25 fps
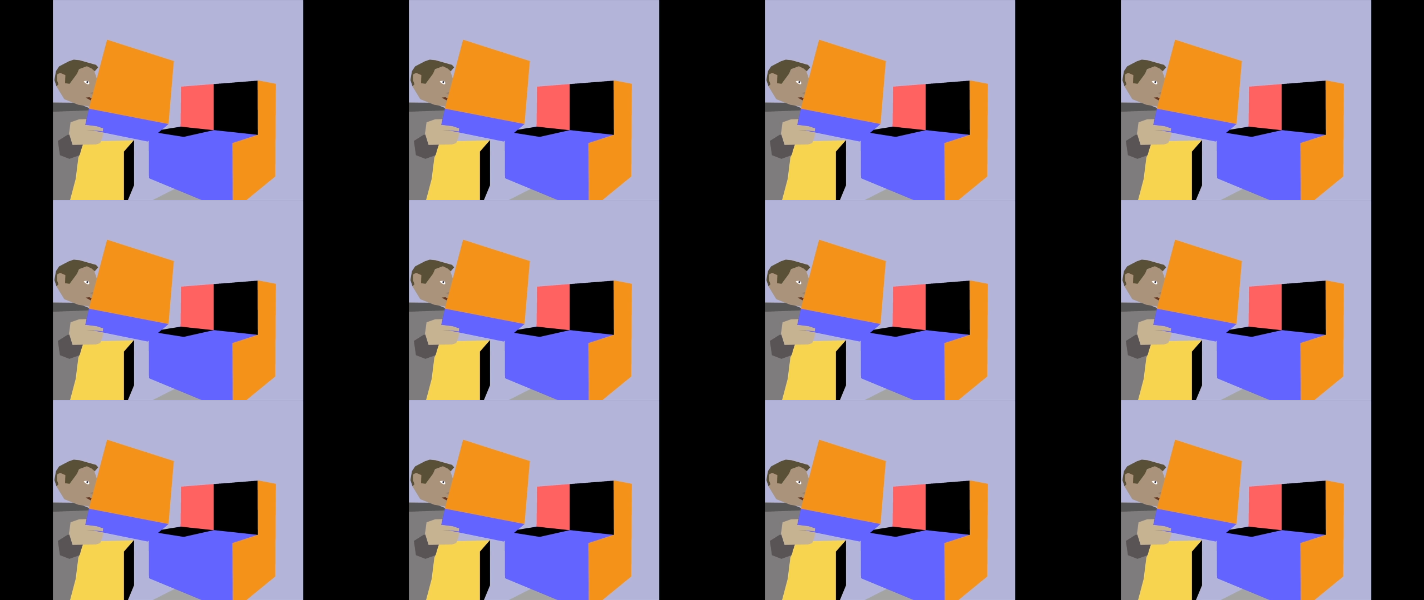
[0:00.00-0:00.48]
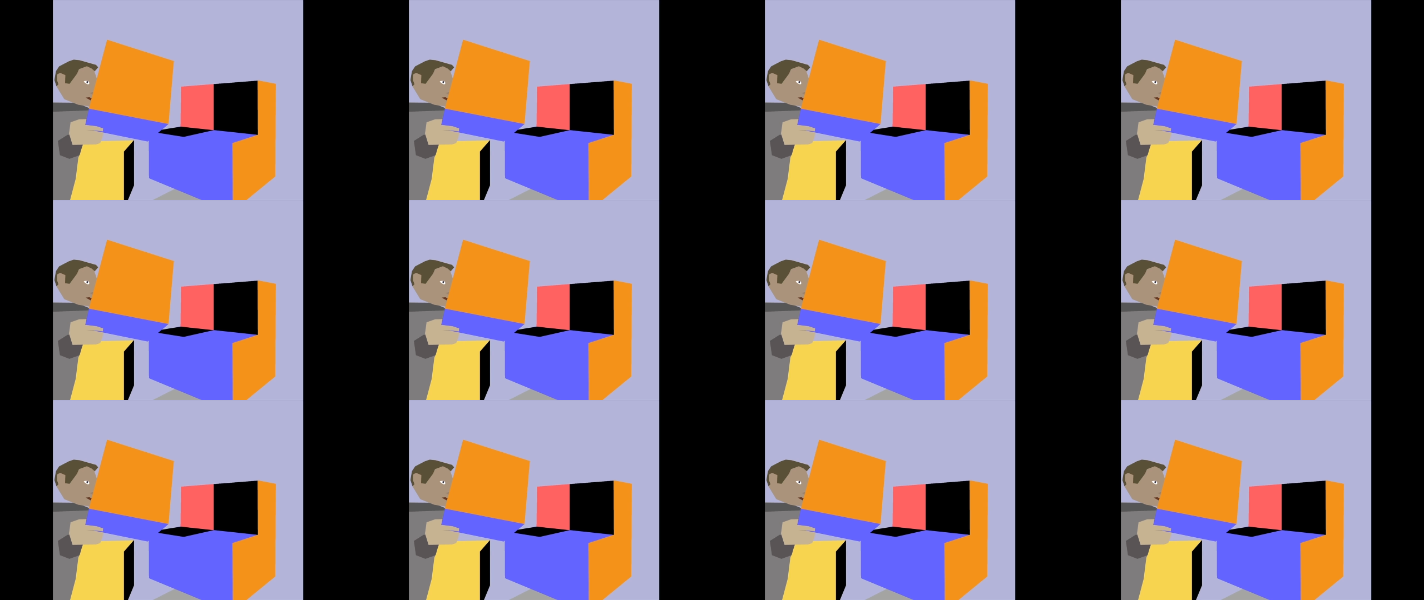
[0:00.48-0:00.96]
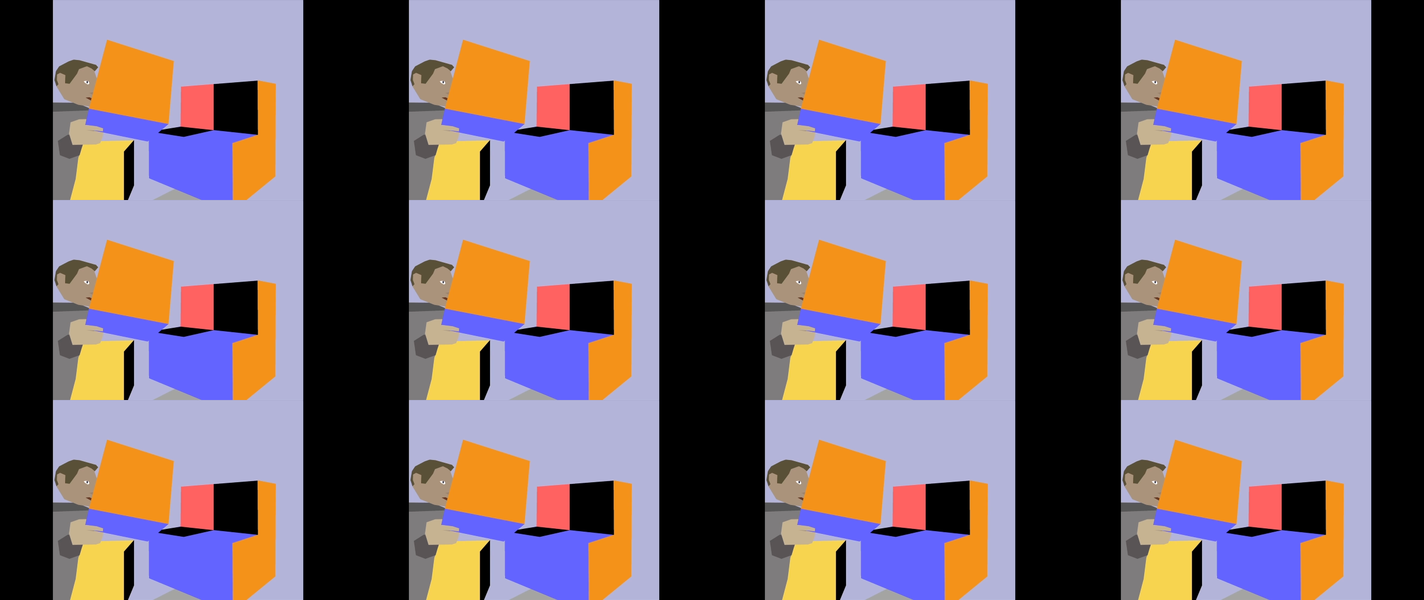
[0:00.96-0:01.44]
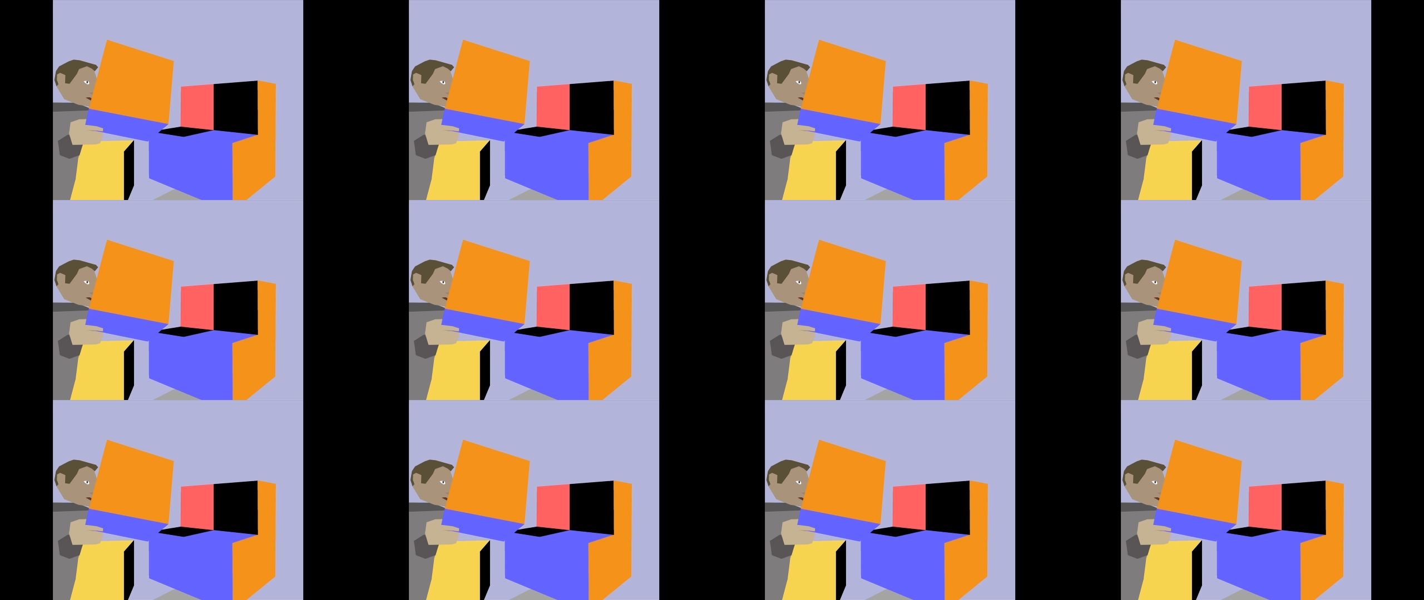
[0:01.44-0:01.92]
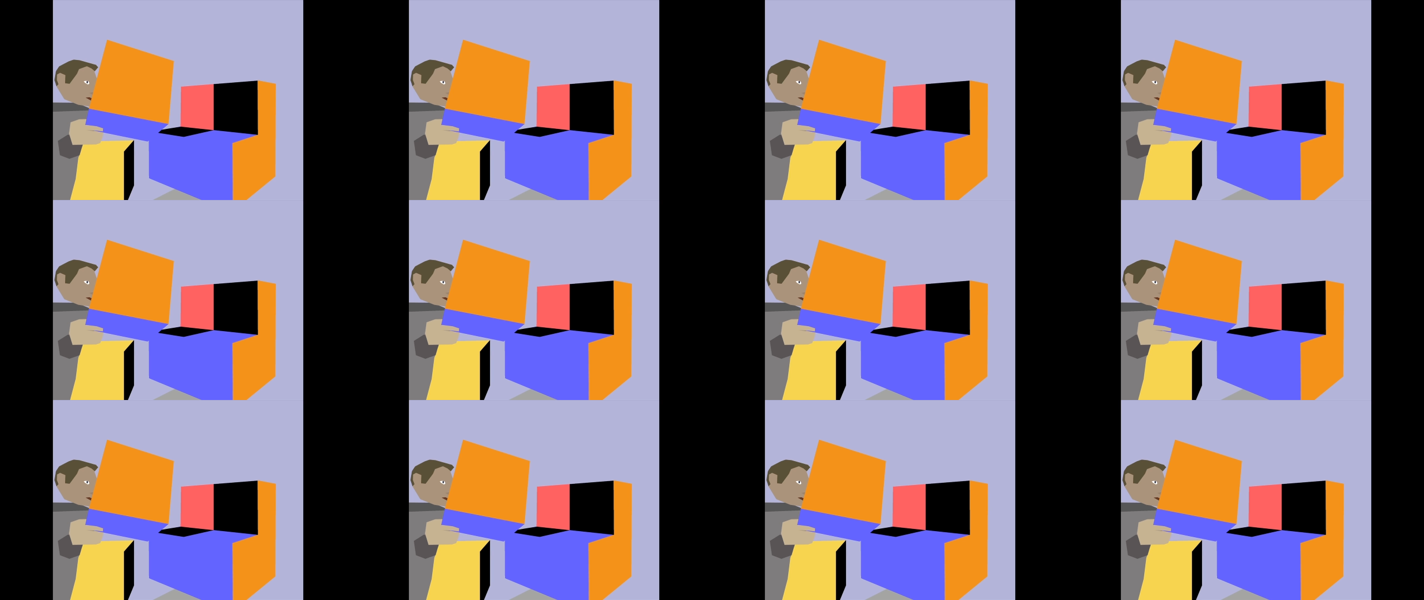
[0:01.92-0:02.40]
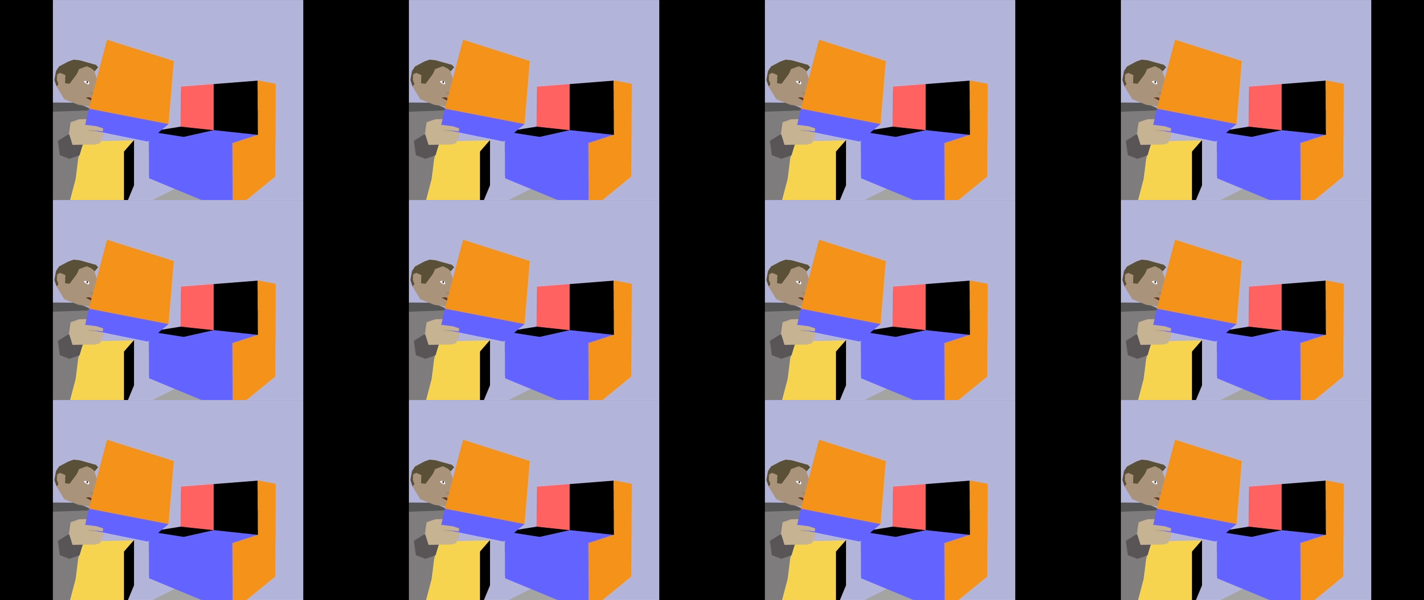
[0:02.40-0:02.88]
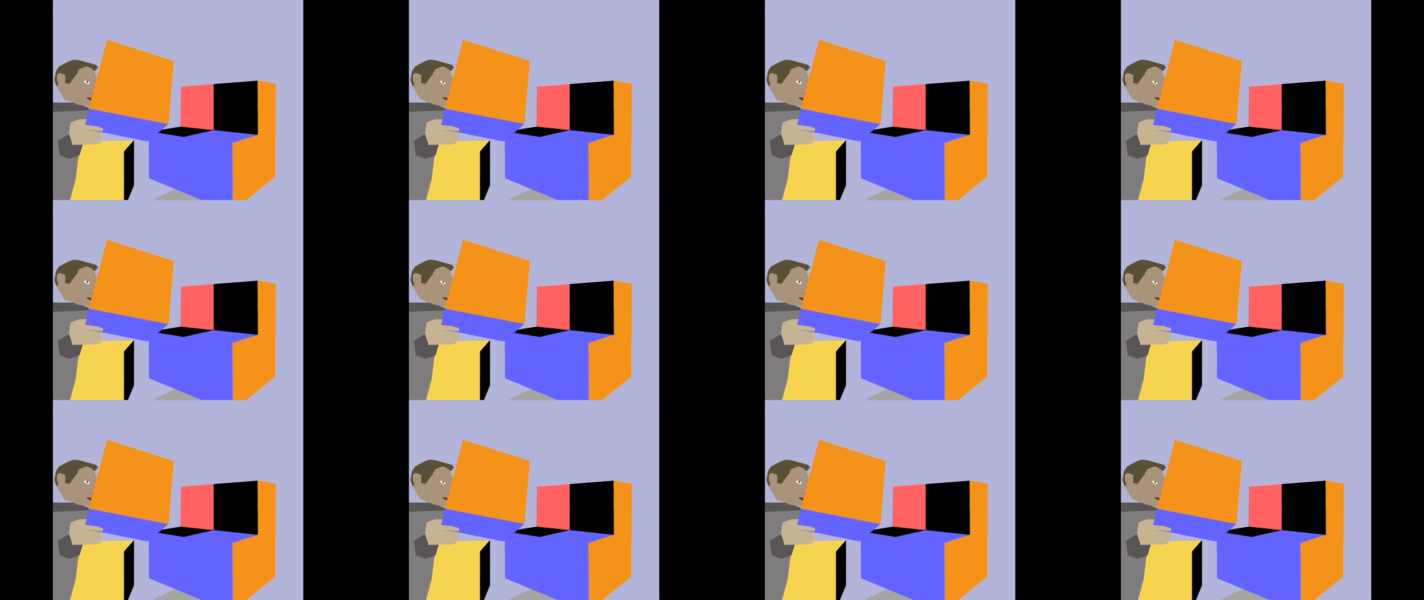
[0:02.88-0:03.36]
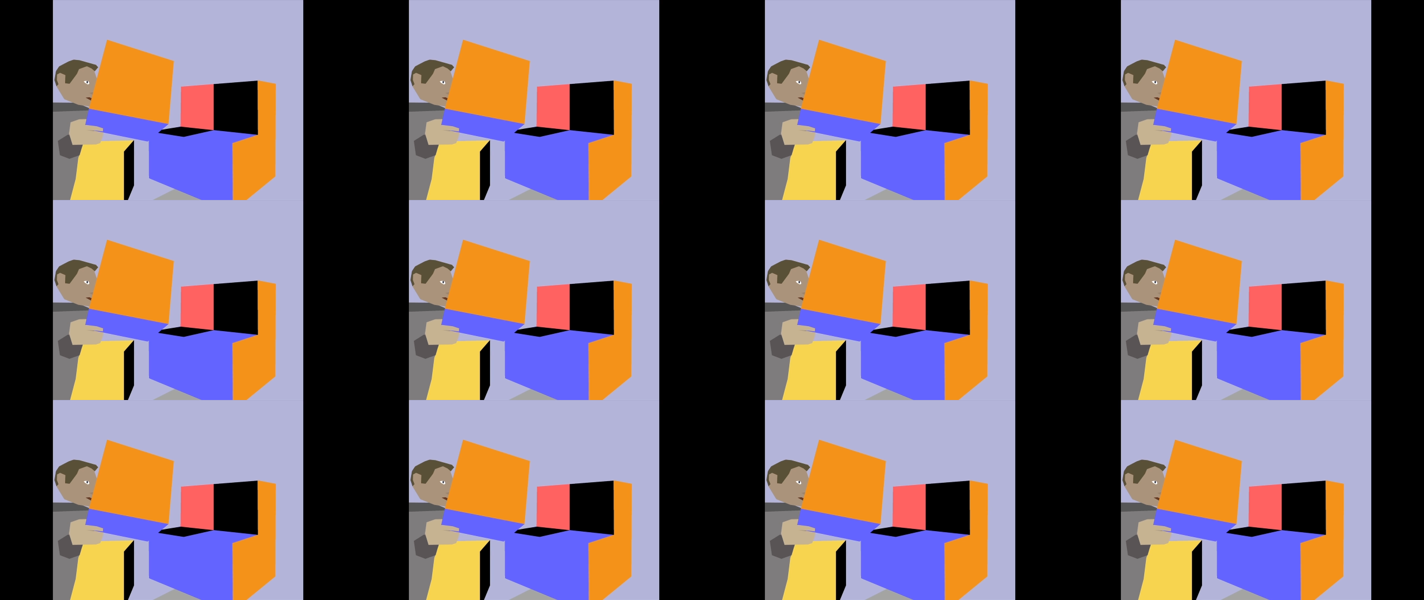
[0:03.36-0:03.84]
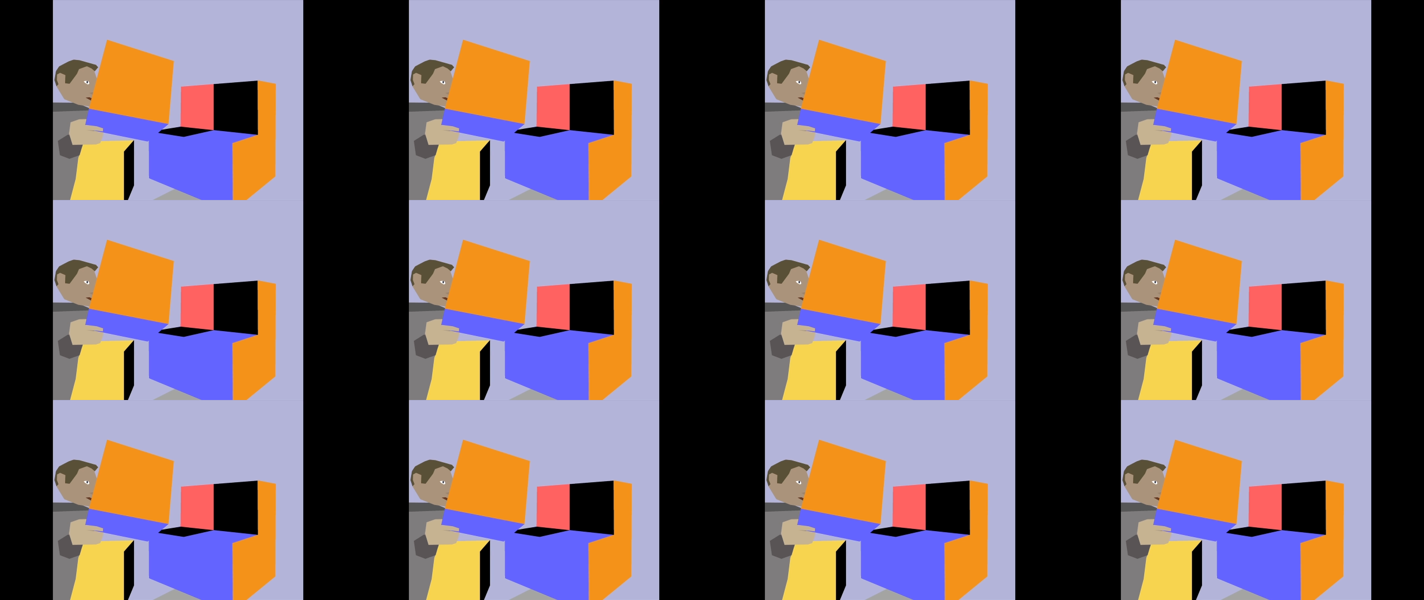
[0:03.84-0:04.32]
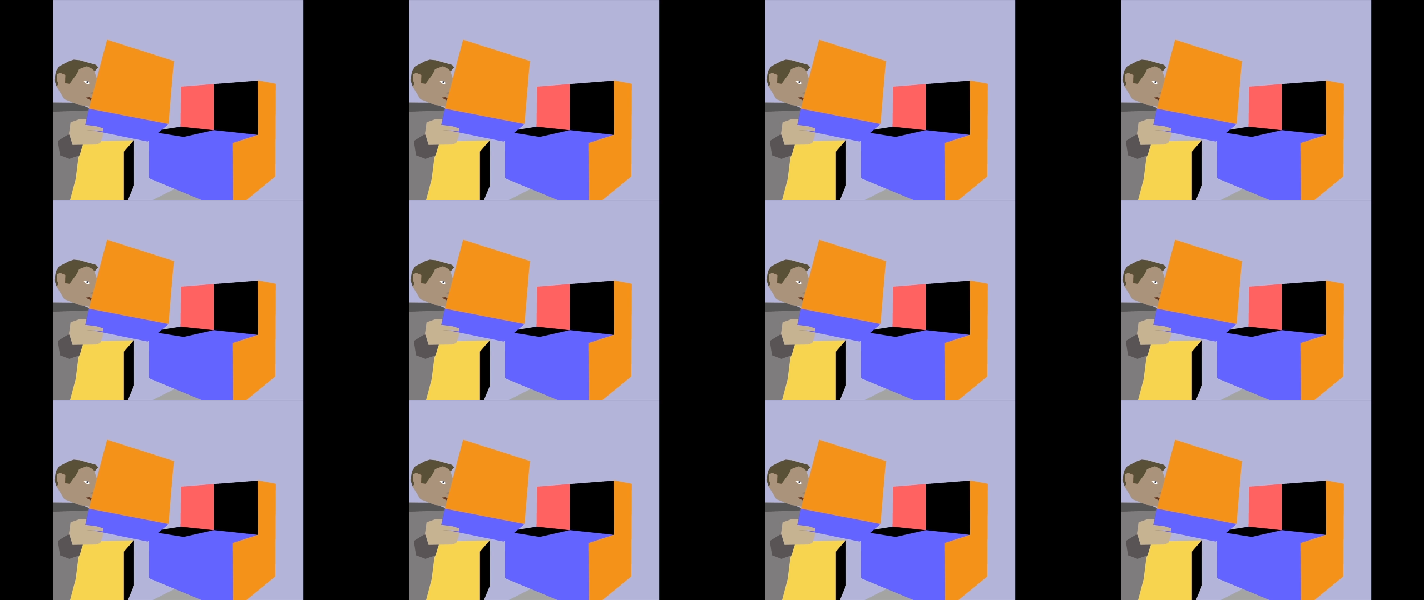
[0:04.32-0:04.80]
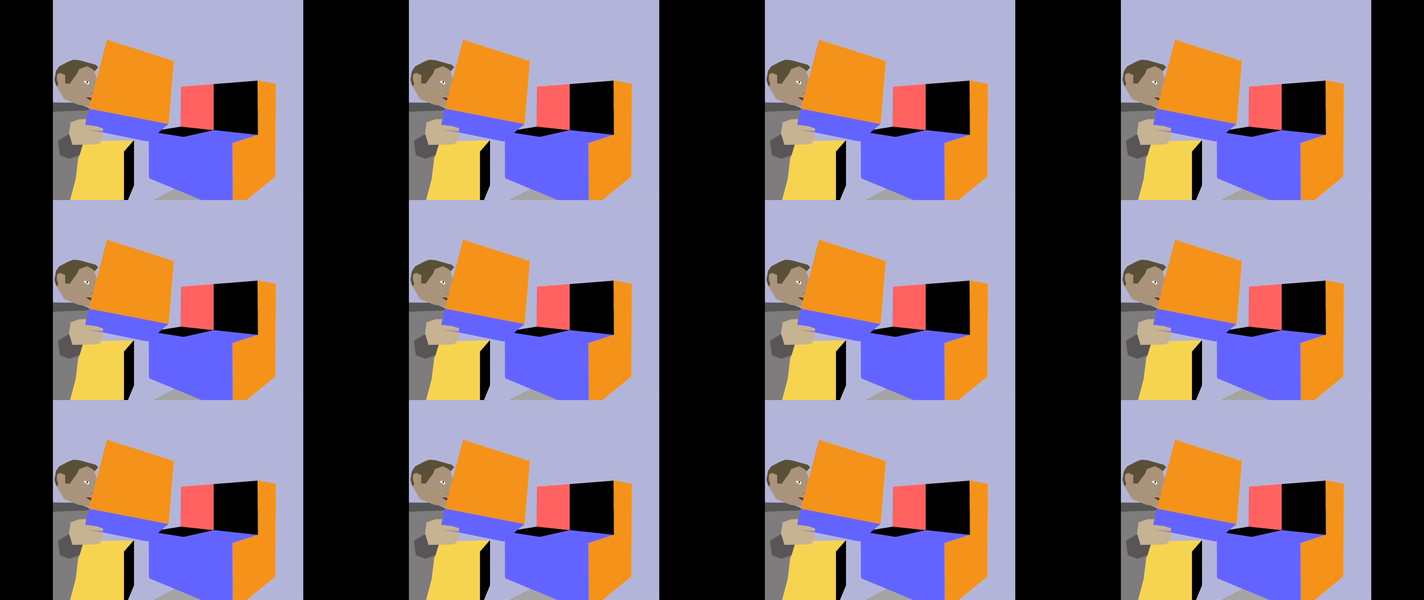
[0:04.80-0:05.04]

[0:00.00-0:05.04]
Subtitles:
Nobody's mouth can be seen.